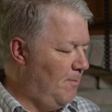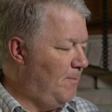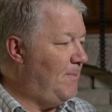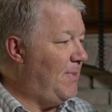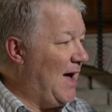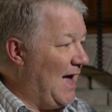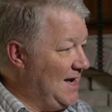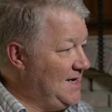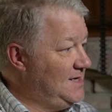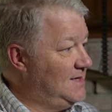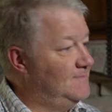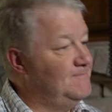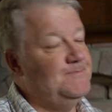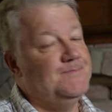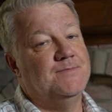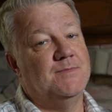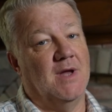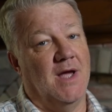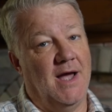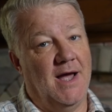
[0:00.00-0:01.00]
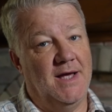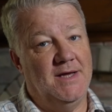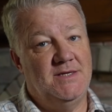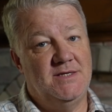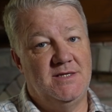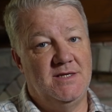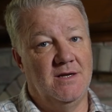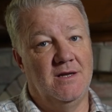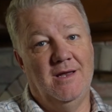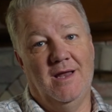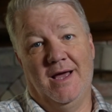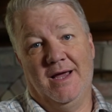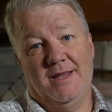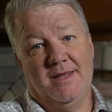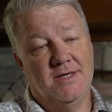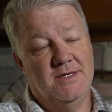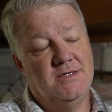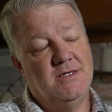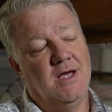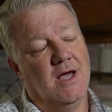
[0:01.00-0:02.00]
But I still like
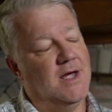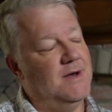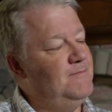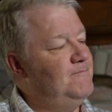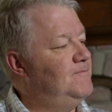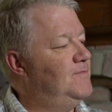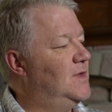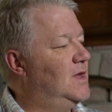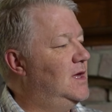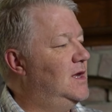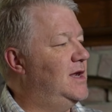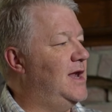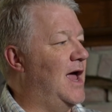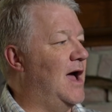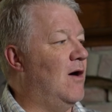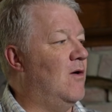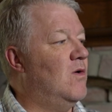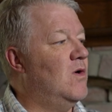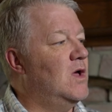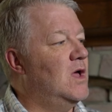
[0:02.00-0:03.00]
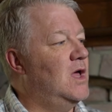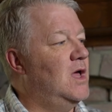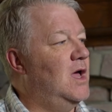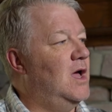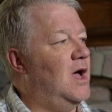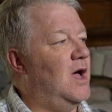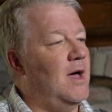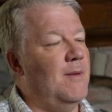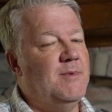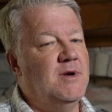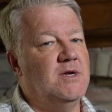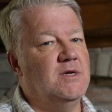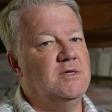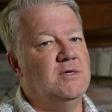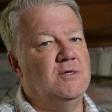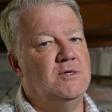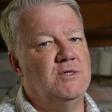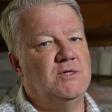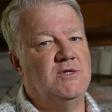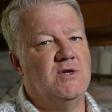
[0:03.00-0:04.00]
this gun. Now, I'm going to
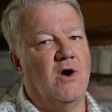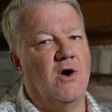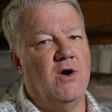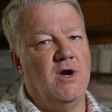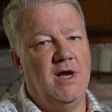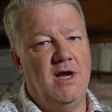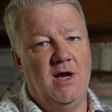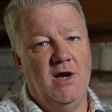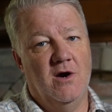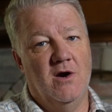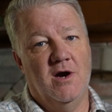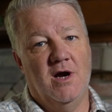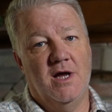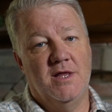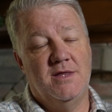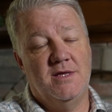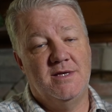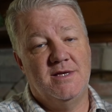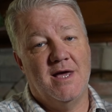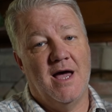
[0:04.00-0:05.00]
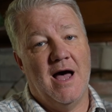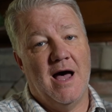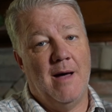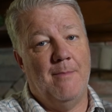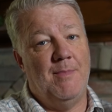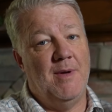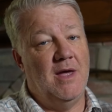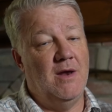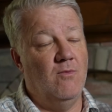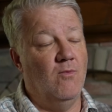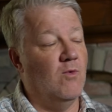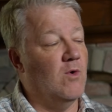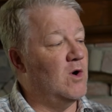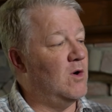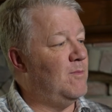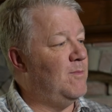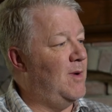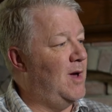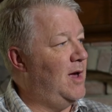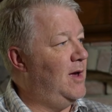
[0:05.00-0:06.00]
start here at the top and
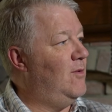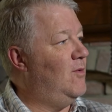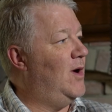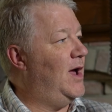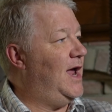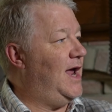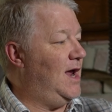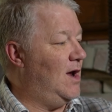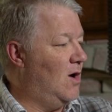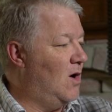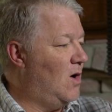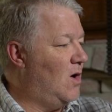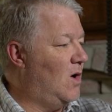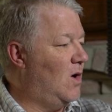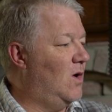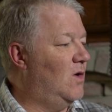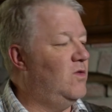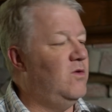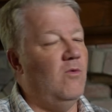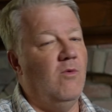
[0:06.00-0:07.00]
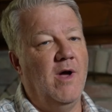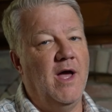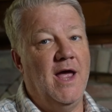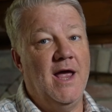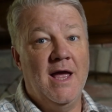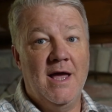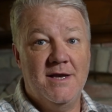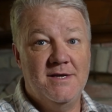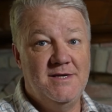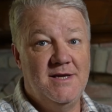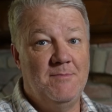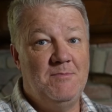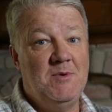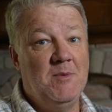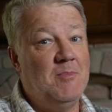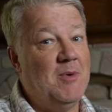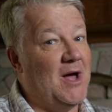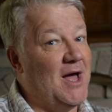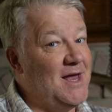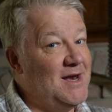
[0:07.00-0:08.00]
work my way all the way tip to
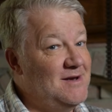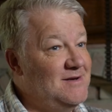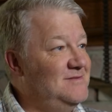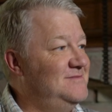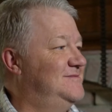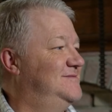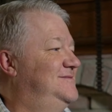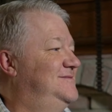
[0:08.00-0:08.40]
butt.